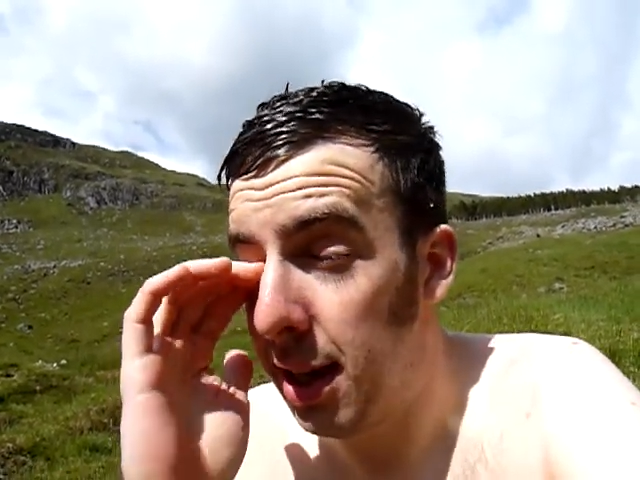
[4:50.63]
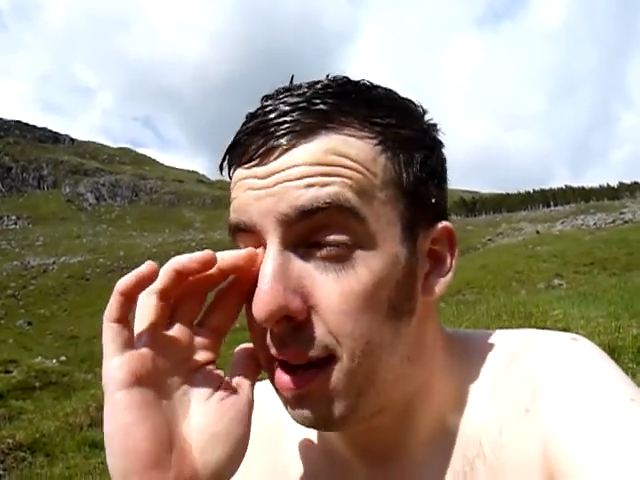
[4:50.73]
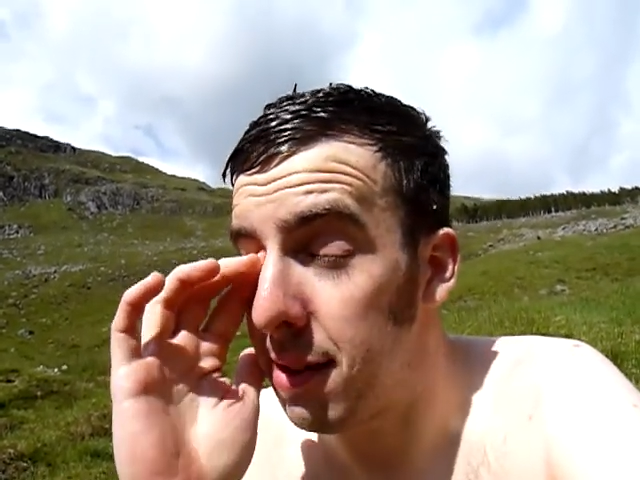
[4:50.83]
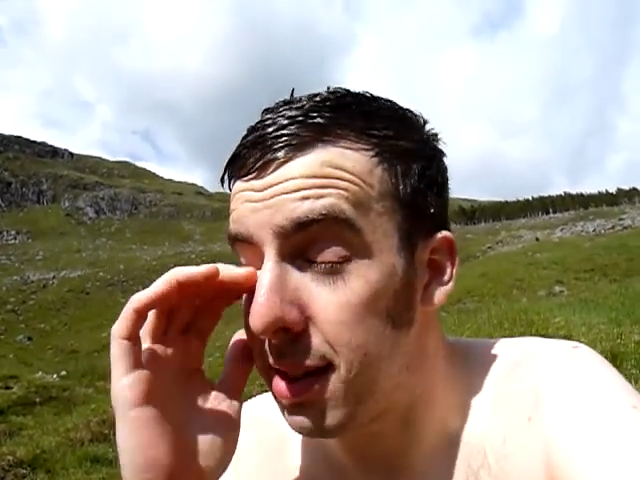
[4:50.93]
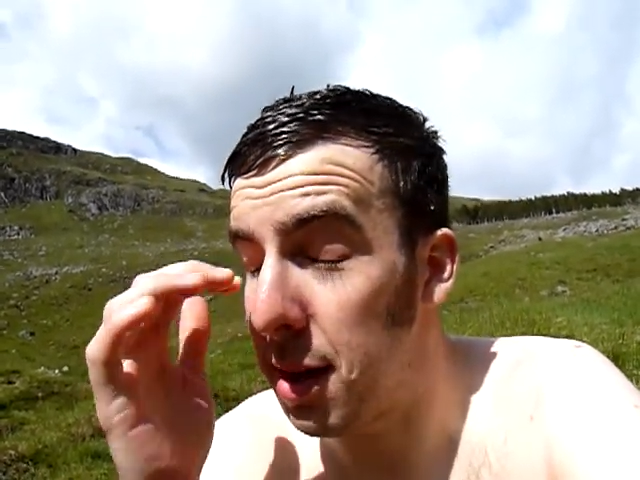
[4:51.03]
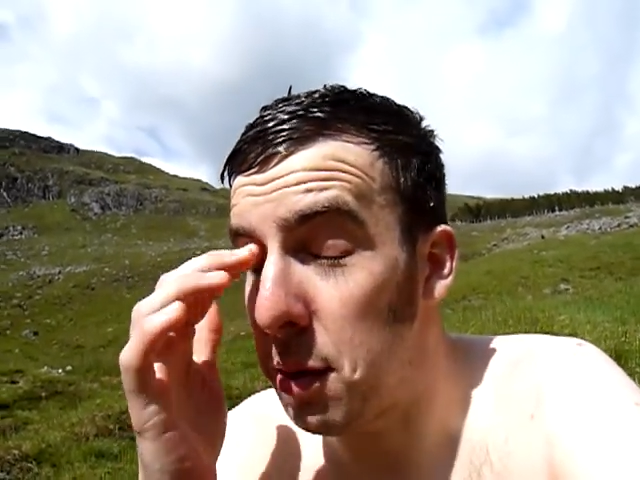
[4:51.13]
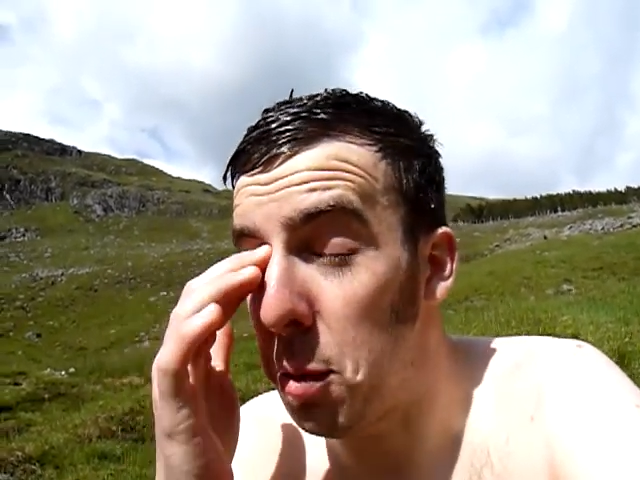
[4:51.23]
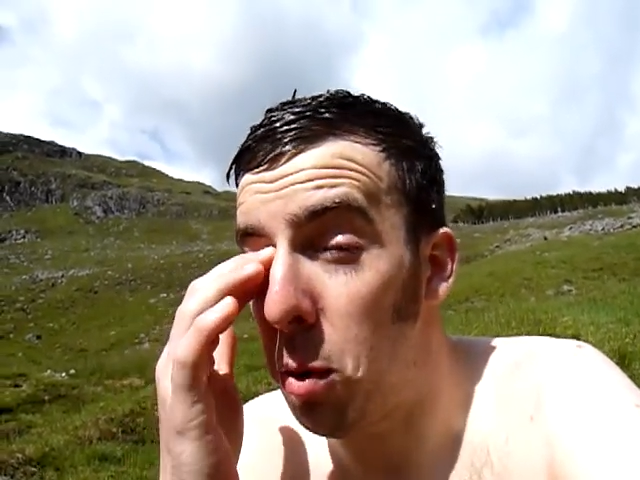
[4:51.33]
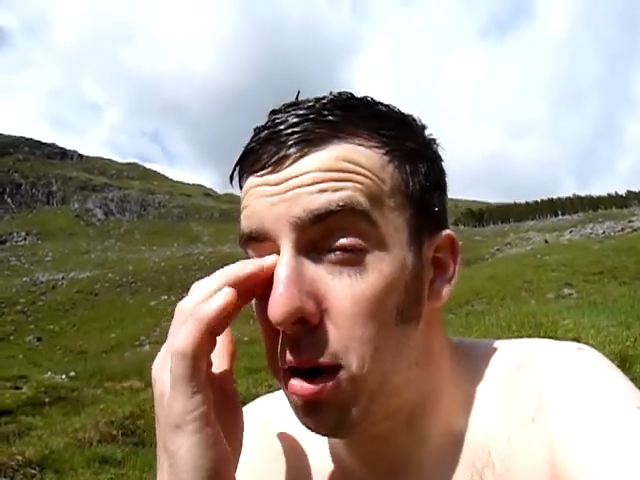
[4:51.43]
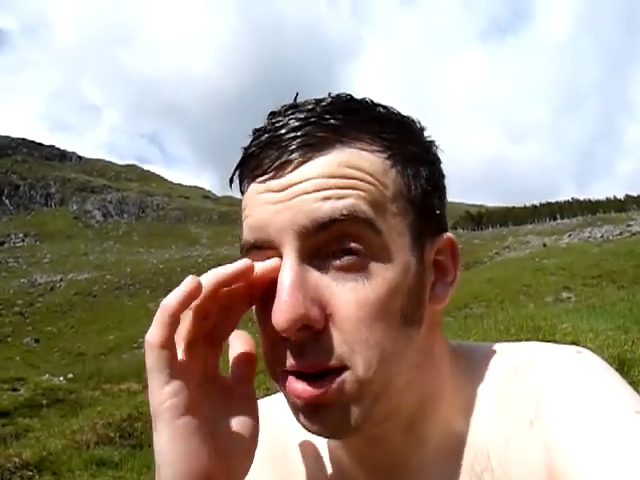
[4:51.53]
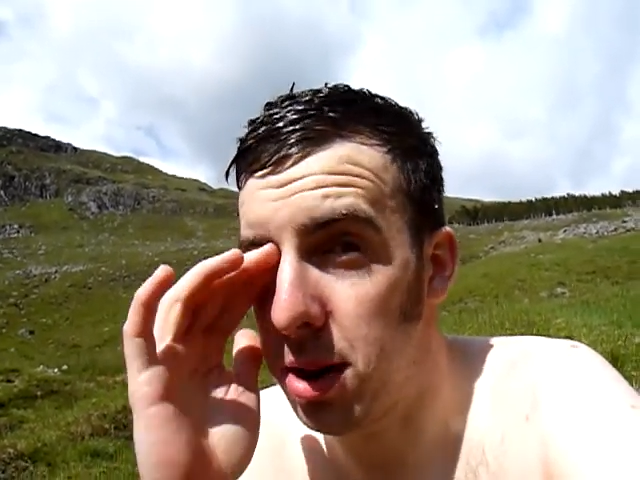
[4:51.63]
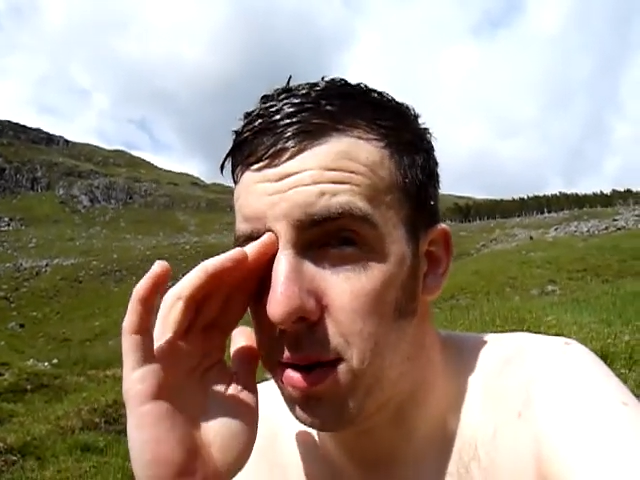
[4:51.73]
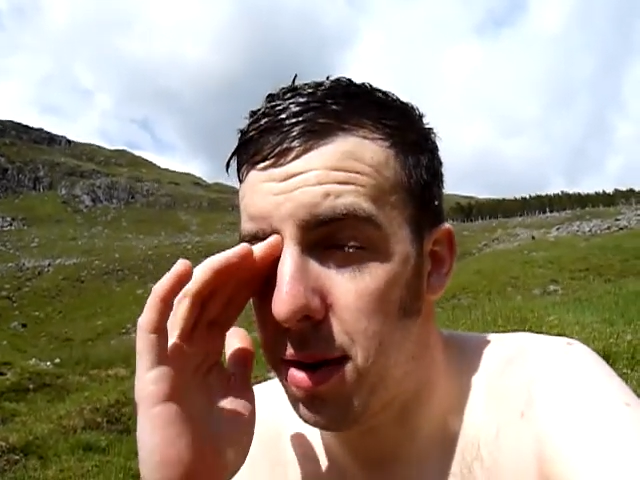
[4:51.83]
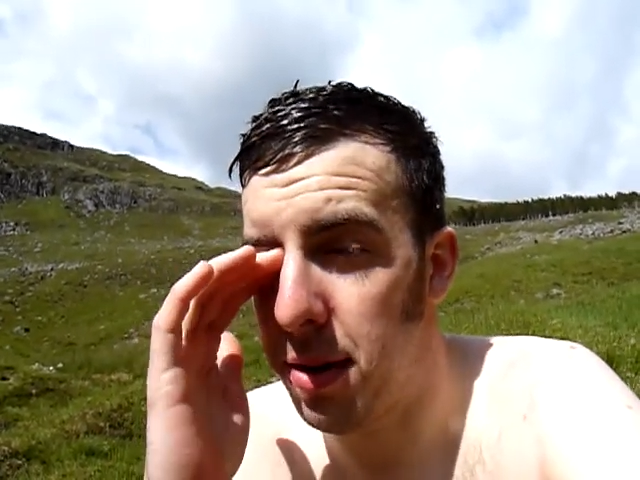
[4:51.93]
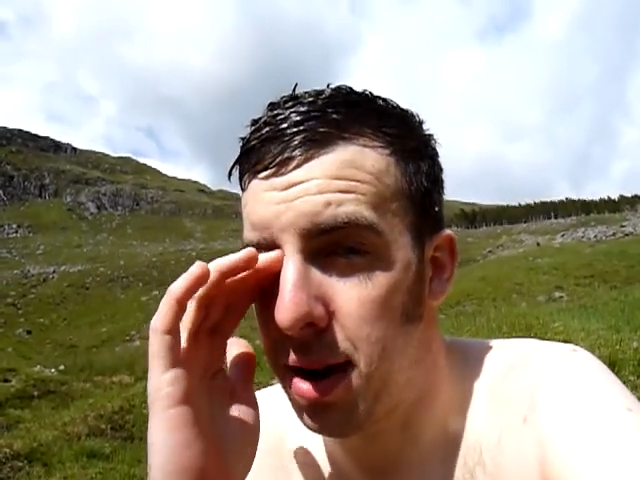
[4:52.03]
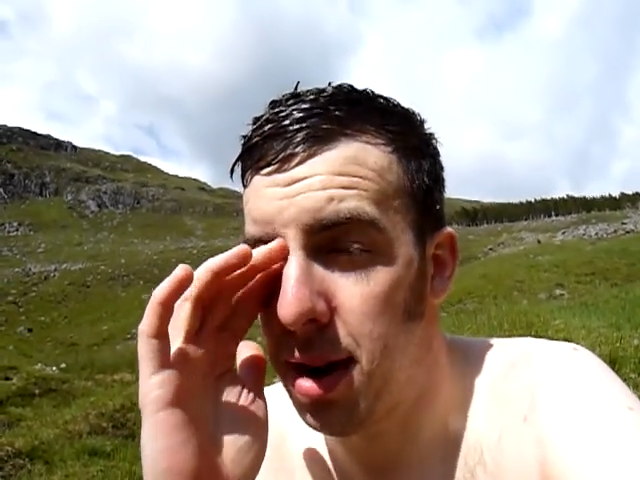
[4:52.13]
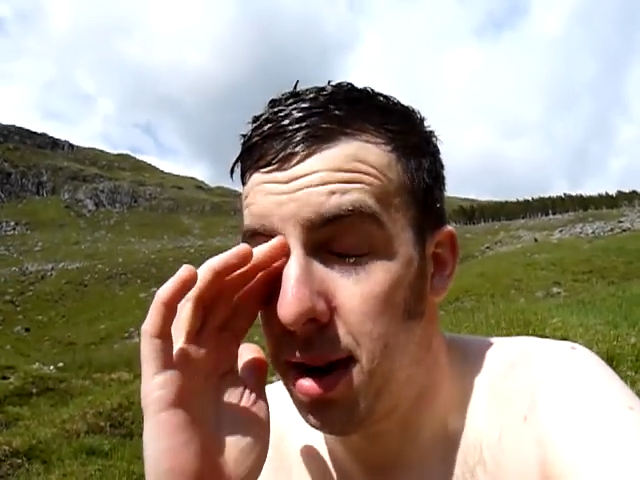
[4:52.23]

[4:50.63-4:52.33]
I just had a wee wash in the river.